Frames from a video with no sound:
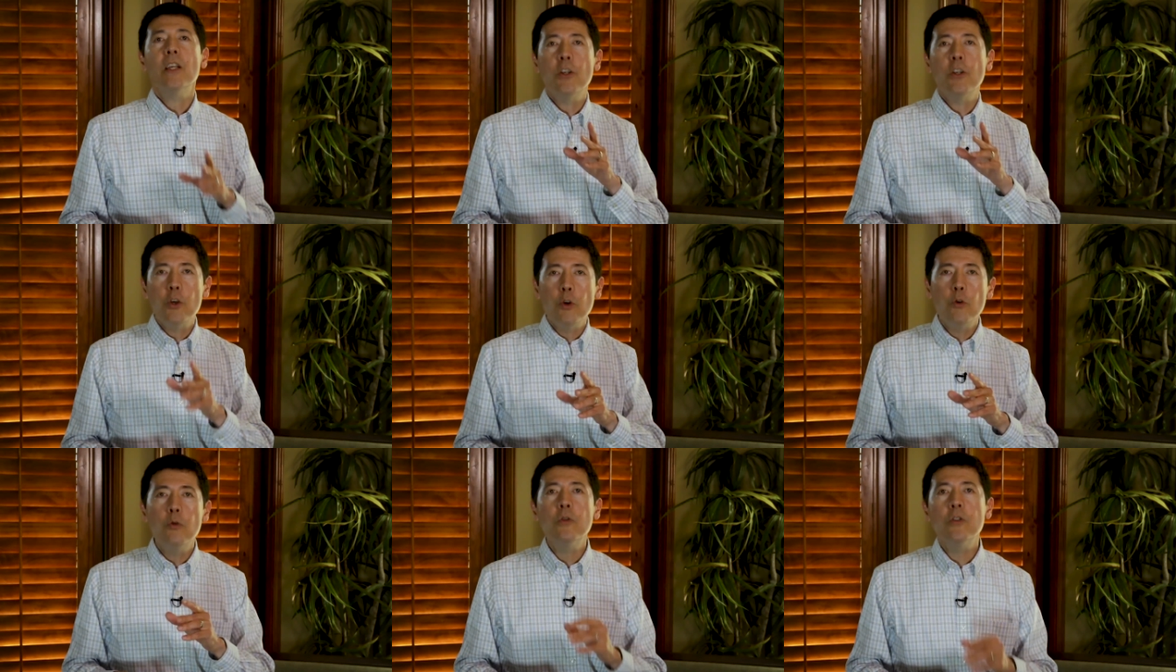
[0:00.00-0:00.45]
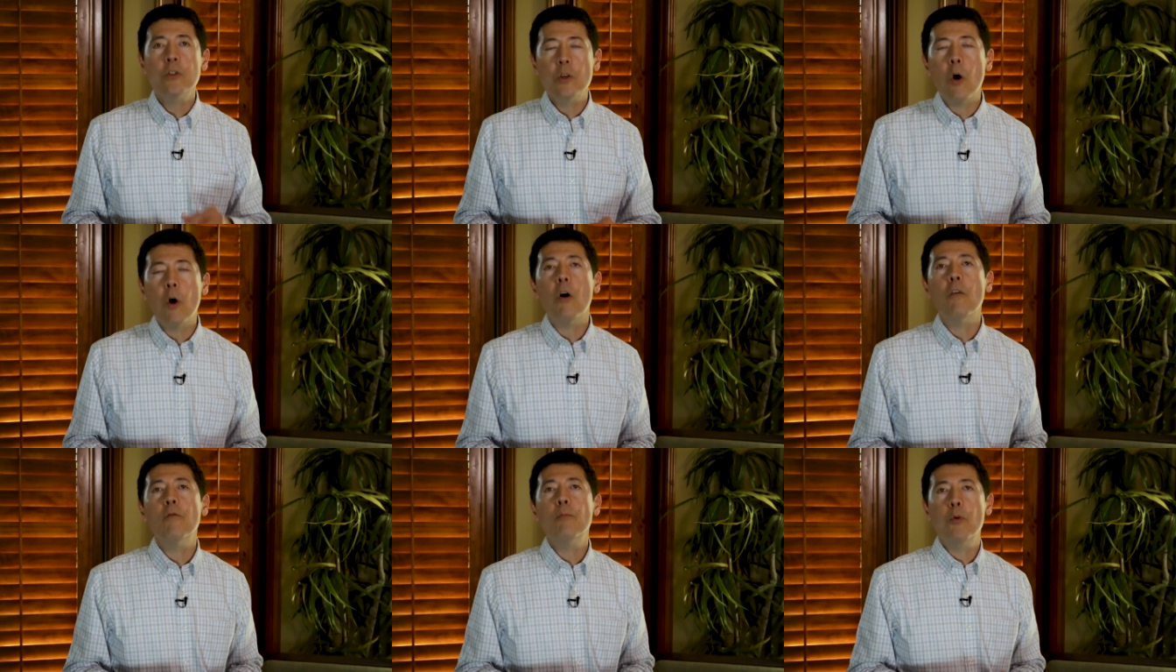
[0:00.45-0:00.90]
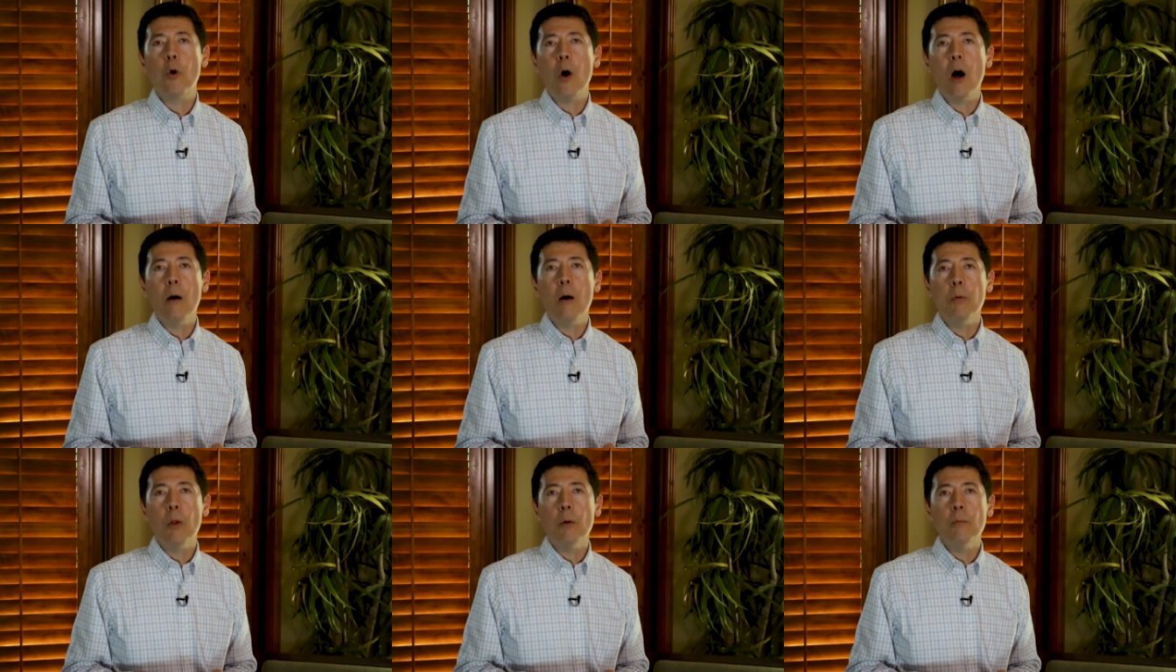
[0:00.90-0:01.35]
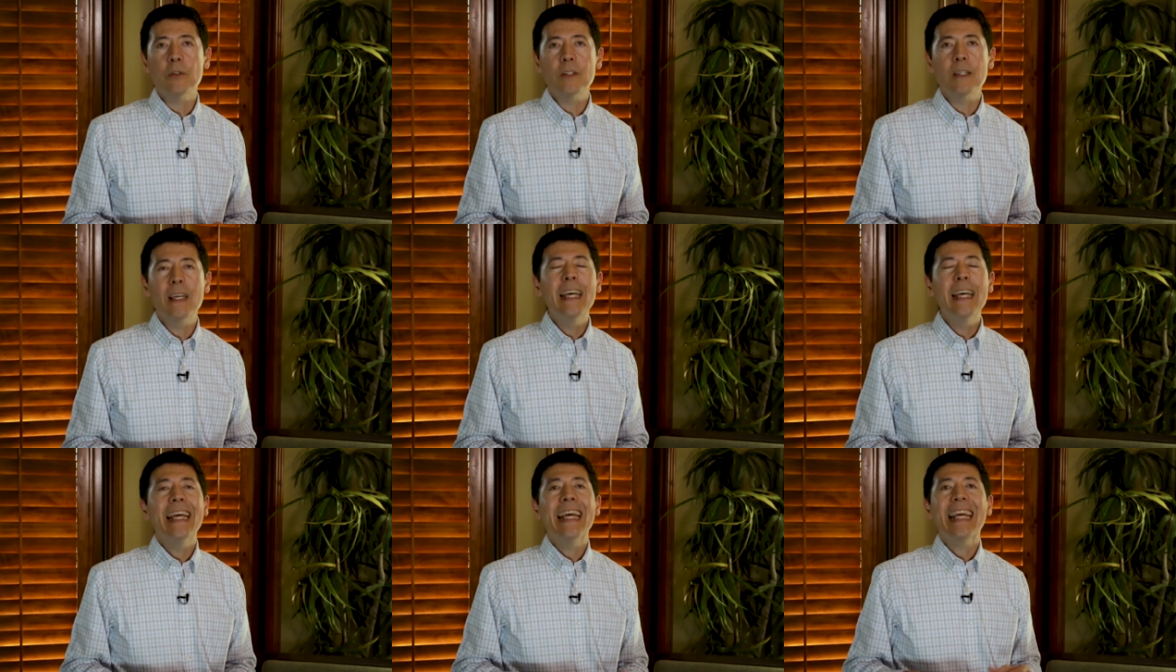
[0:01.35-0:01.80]
You solve
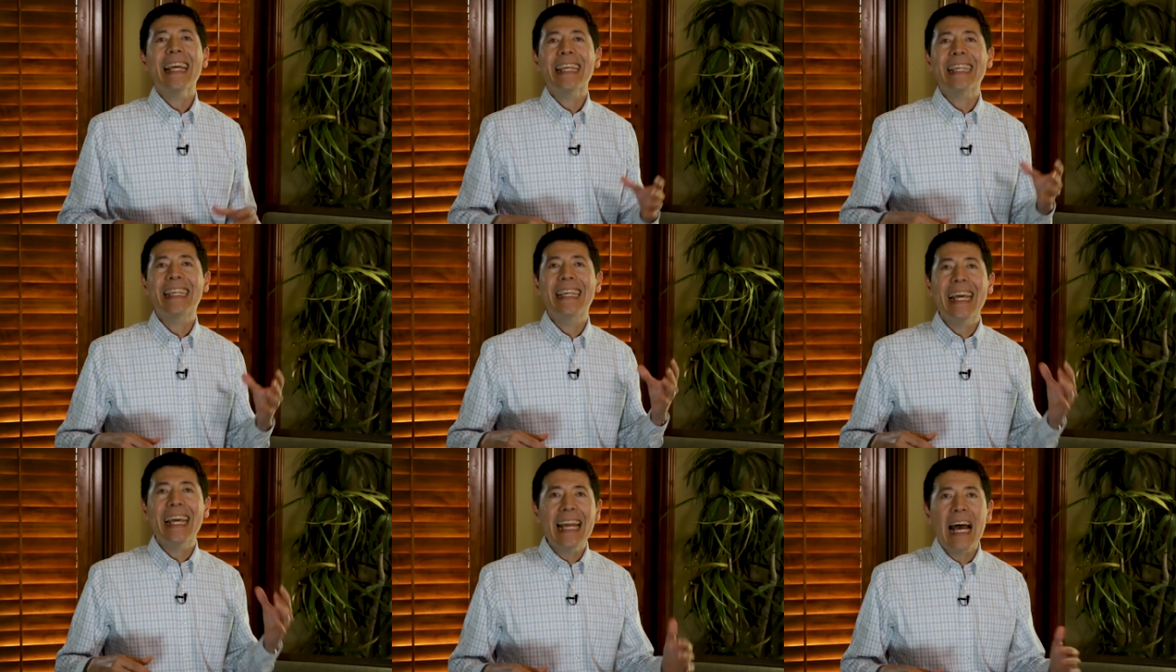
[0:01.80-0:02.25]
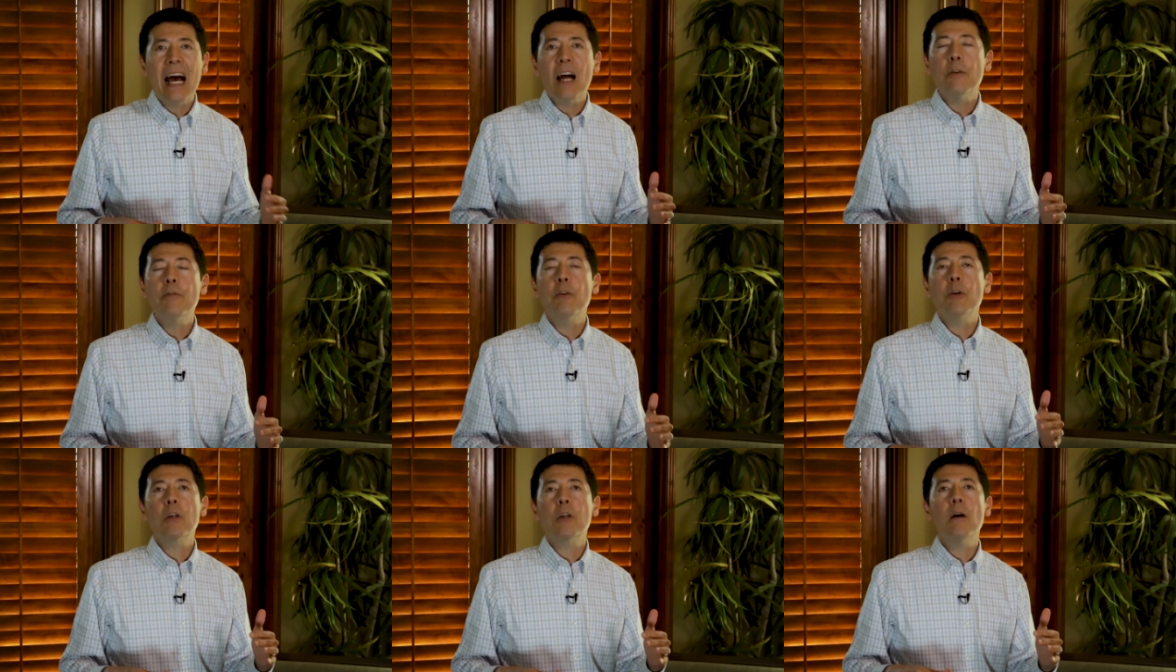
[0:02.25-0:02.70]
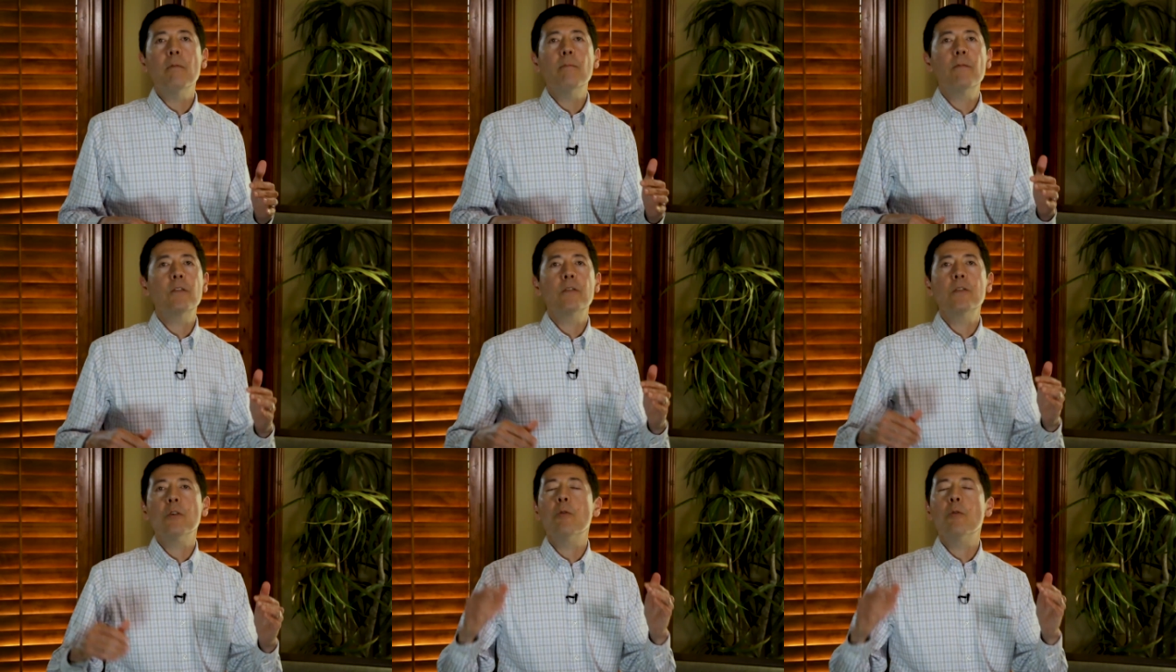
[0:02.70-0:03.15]
problems. Get out of your comfort